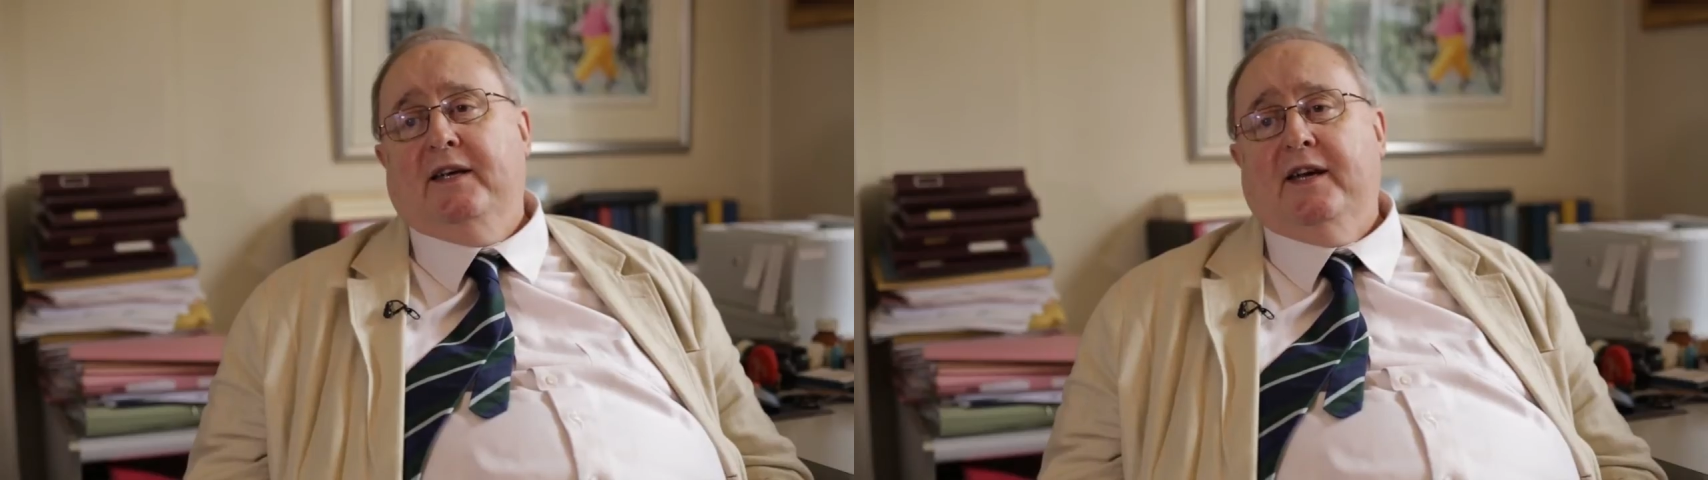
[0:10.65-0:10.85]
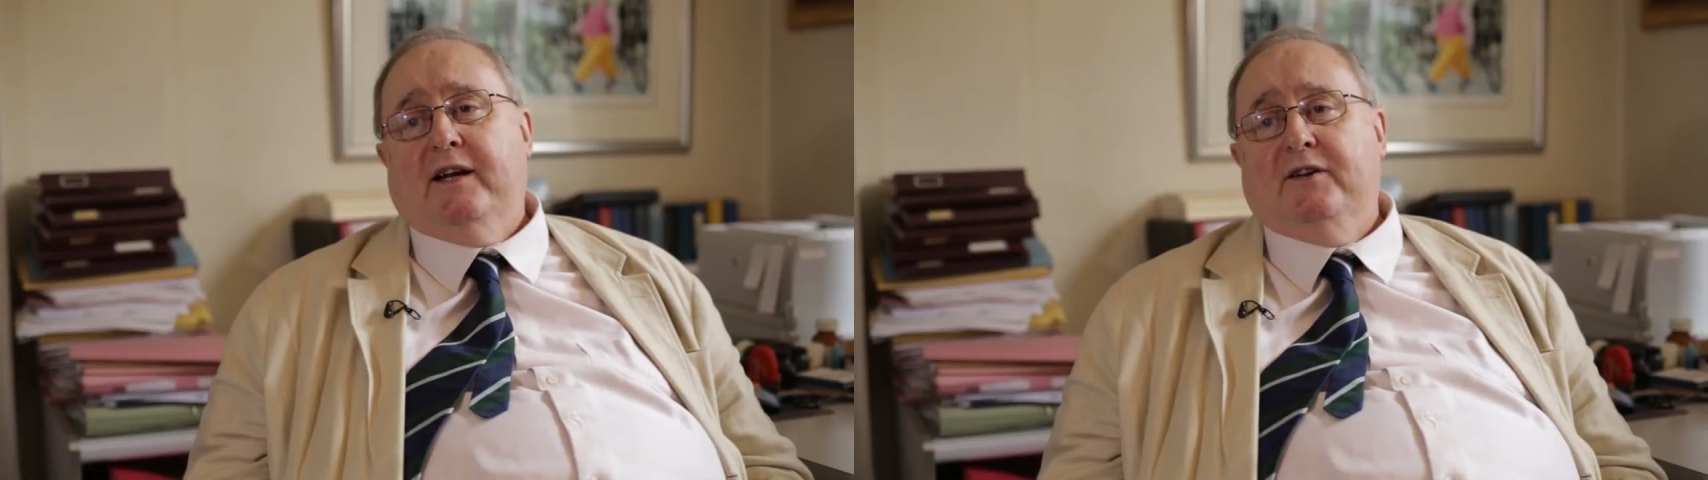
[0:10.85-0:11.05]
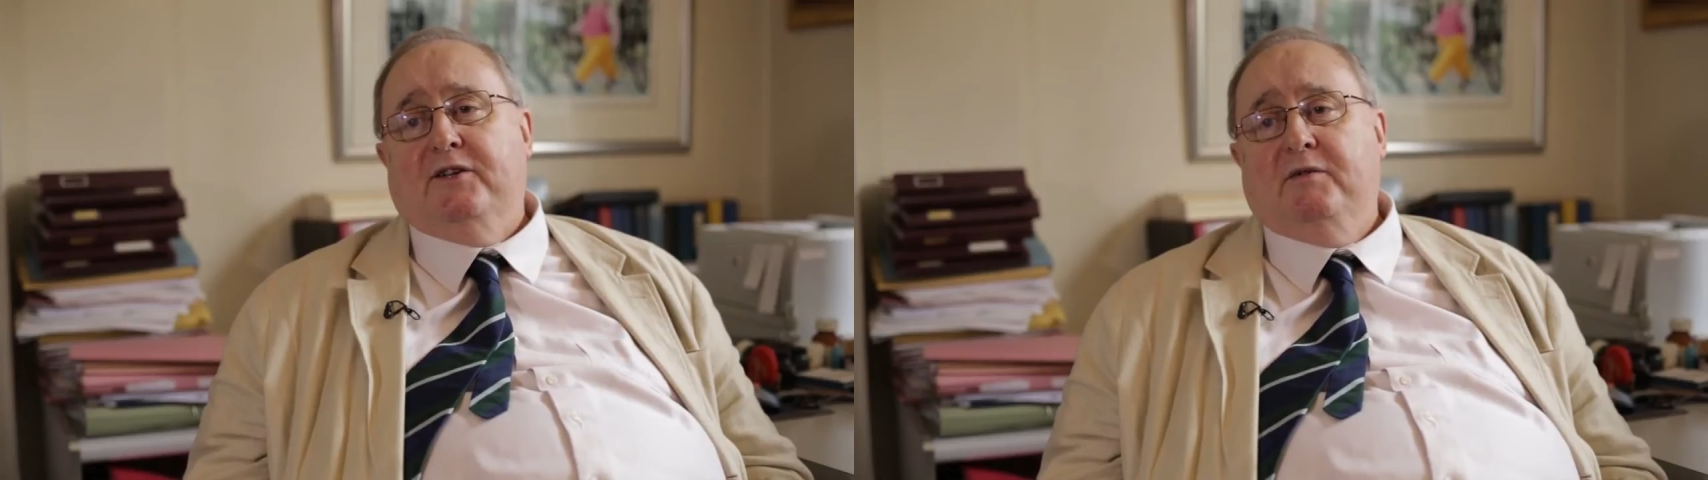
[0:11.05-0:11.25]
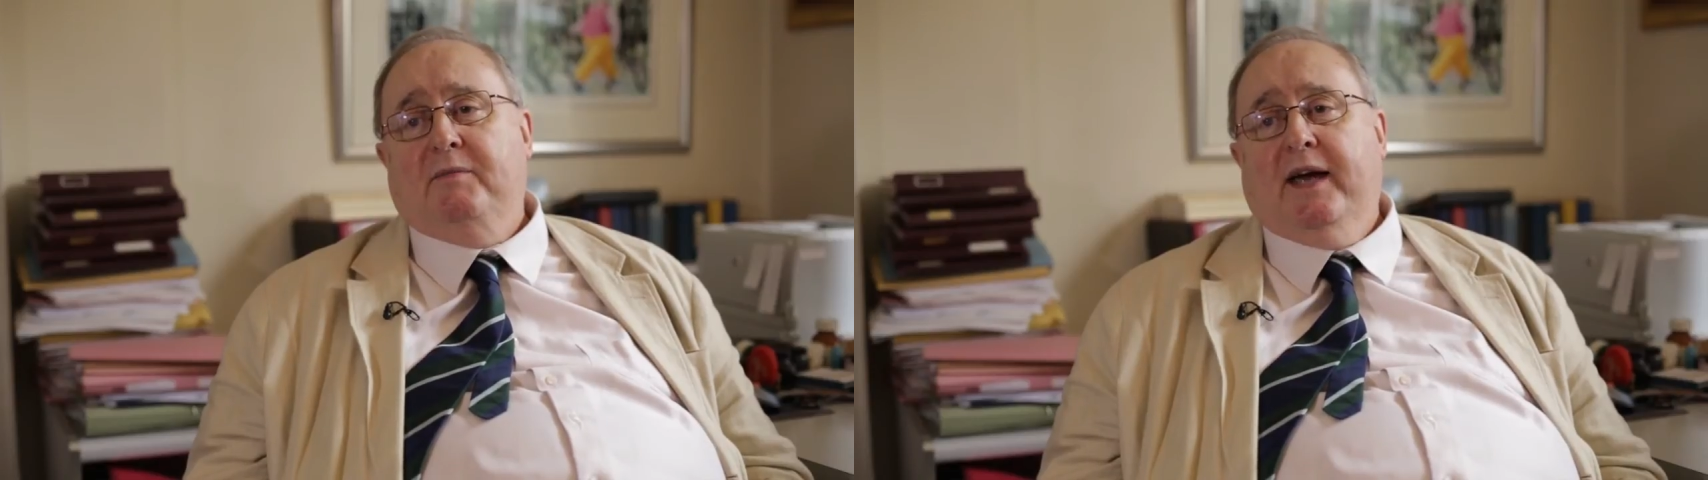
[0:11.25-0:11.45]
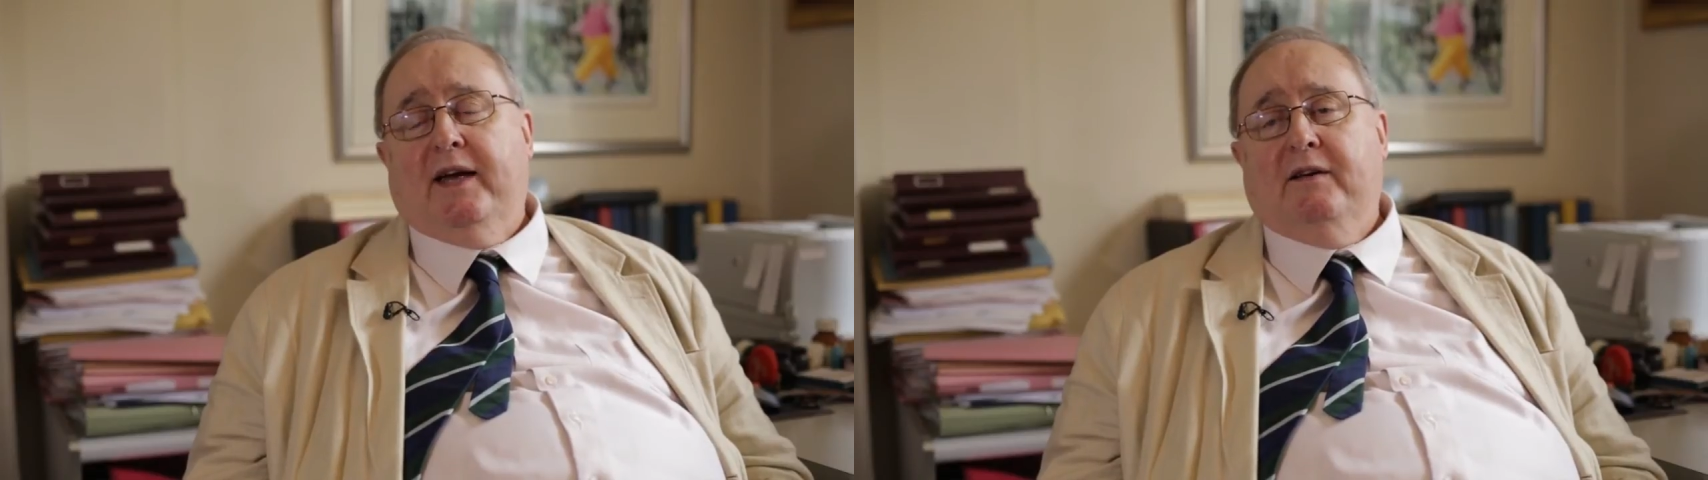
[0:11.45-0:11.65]
year or two
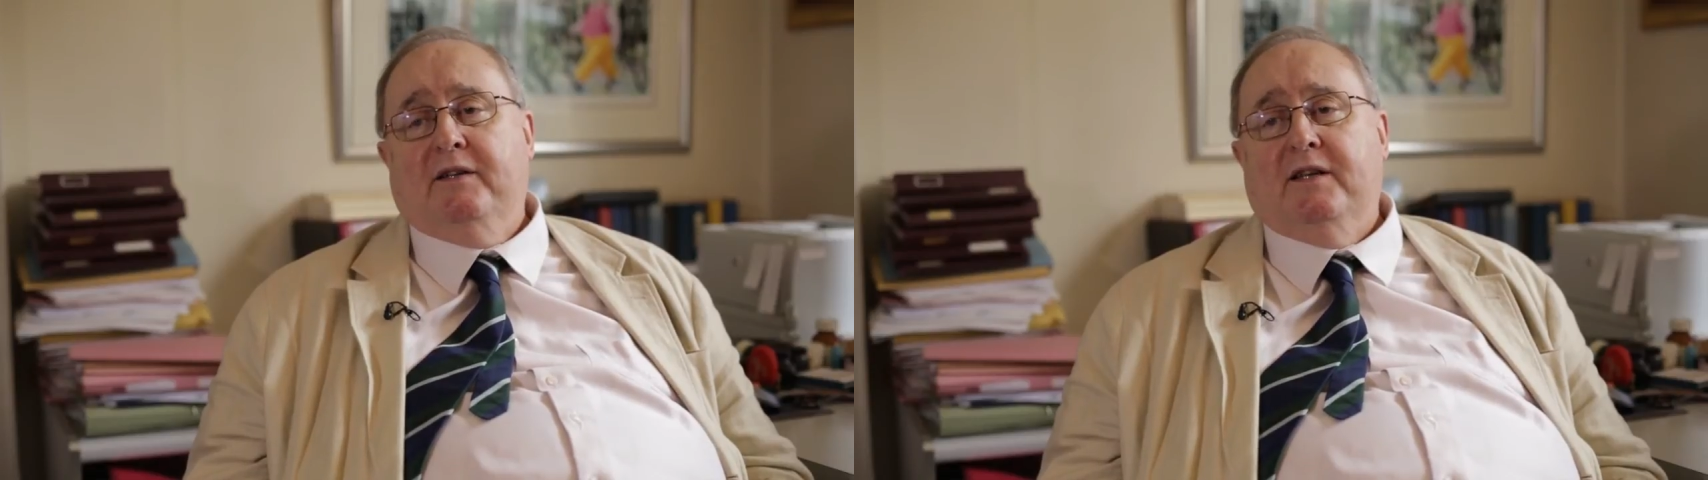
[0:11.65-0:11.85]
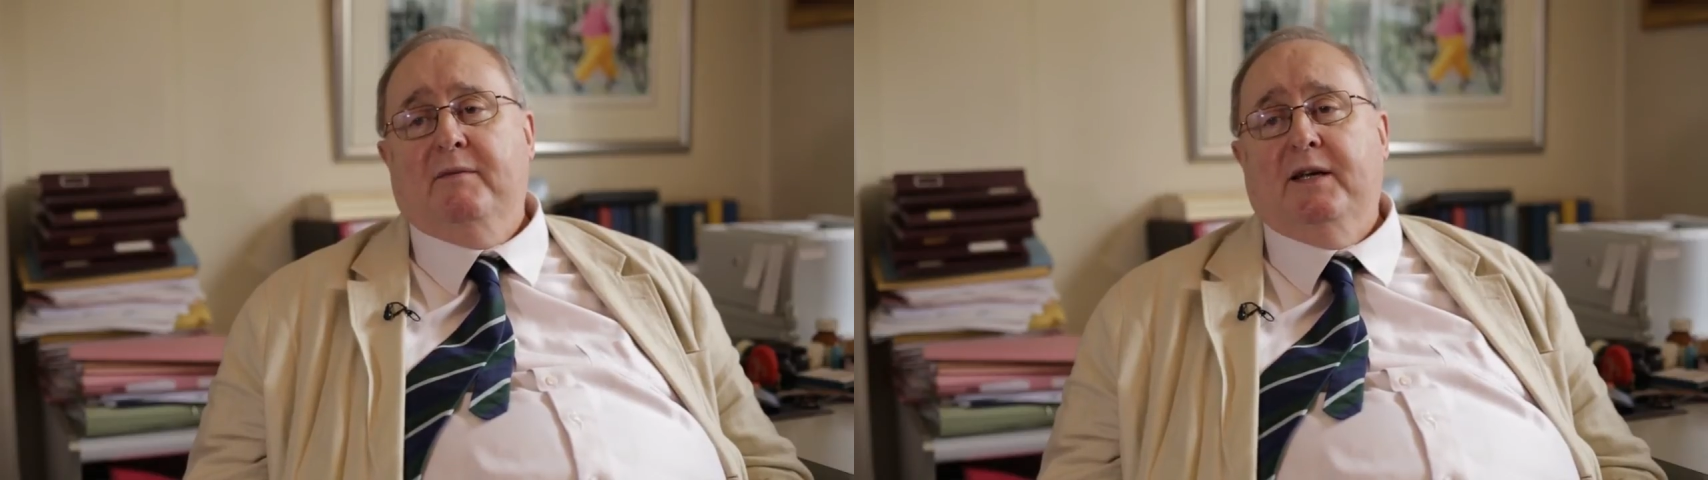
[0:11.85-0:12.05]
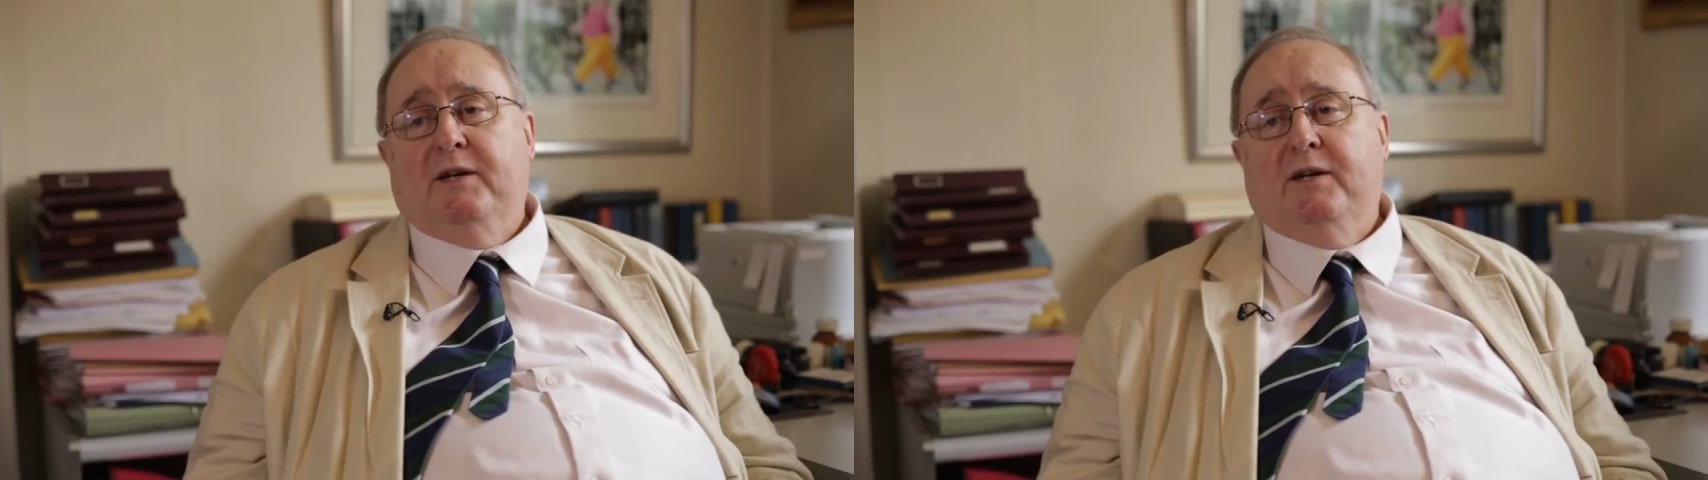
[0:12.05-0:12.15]
back on something